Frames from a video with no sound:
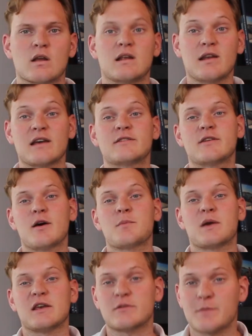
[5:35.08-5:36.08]
Now, next
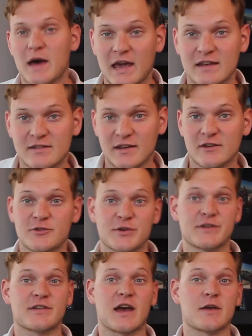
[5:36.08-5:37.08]
up is my
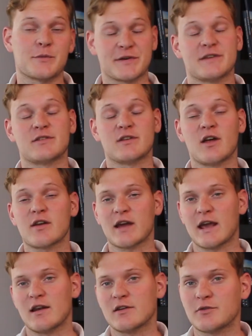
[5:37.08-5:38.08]
Accessory Site, which is another
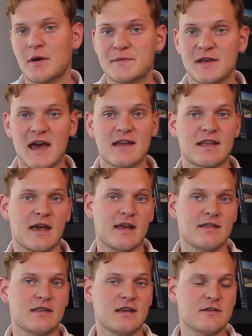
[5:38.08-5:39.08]
English website,
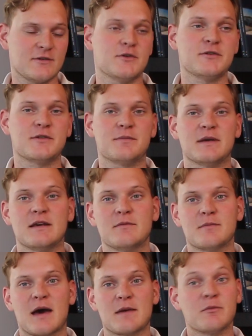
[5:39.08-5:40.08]
and this used to be
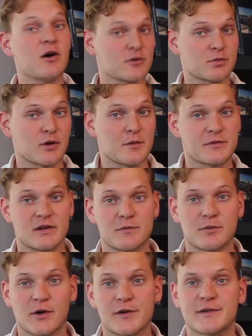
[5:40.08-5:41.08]
my most promising
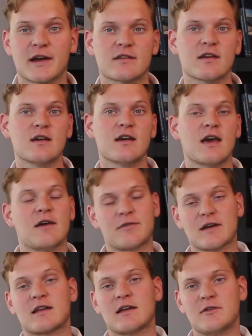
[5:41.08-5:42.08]
project. In
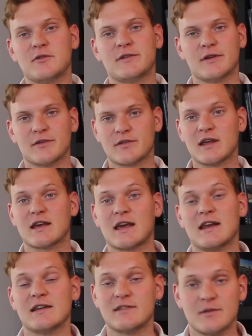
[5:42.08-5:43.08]
fact, I do still think
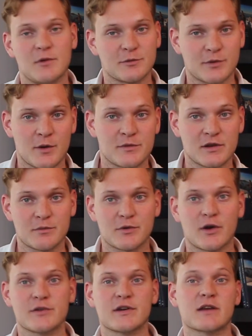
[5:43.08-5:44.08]
it is the most promising
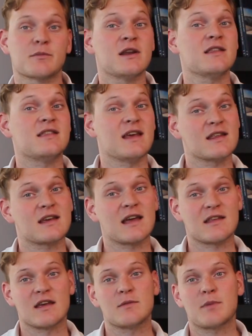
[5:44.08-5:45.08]
project, but it did
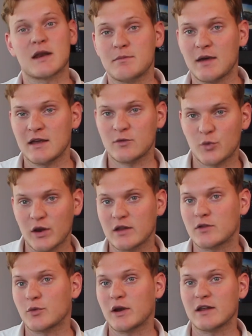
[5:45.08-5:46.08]
get hit by the May
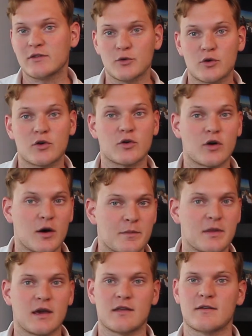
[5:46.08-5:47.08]
2022 core
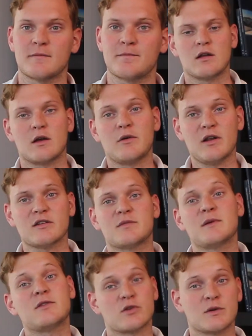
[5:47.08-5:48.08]
update. Now, we lost
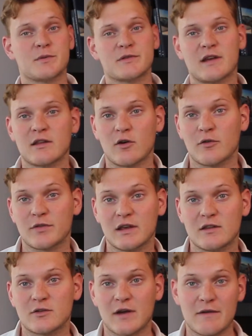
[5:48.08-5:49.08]
about 30% of
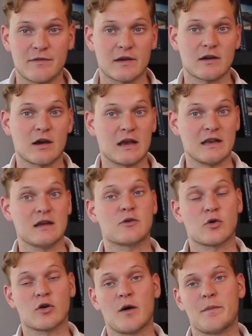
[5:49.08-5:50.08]
the traffic in the
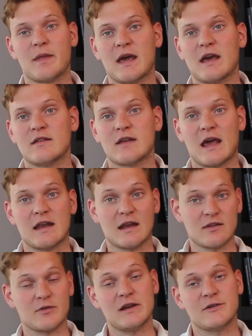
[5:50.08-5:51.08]
core update, and
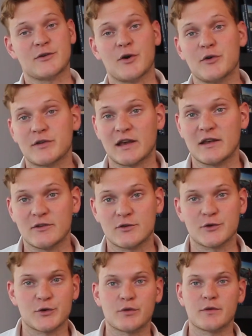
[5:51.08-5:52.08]
that really shows in
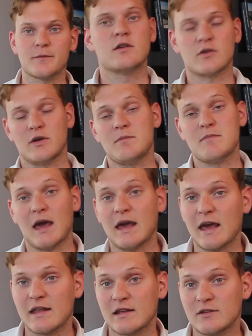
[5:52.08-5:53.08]
June. So in
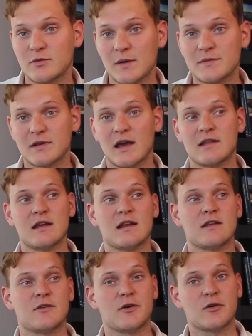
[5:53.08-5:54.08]
May, this website did
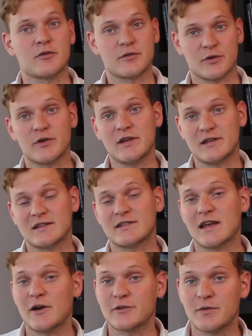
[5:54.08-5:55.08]
a total of
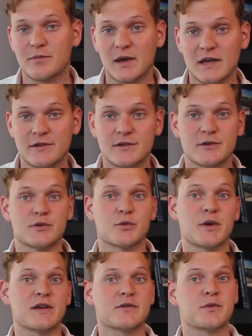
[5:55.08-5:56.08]
36,000 page views,
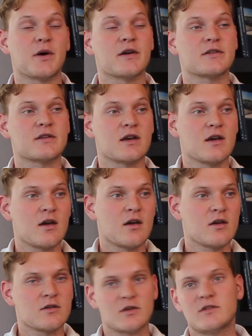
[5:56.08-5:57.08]
which was
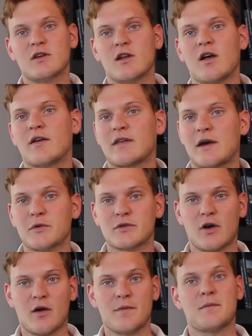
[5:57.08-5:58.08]
just a lot. I was
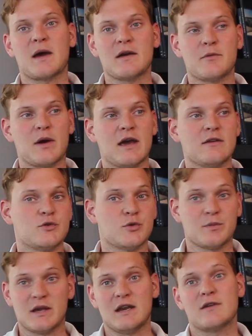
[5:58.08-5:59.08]
on my way to
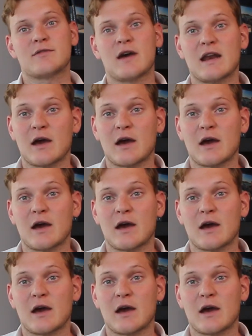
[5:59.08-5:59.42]
Mediafine.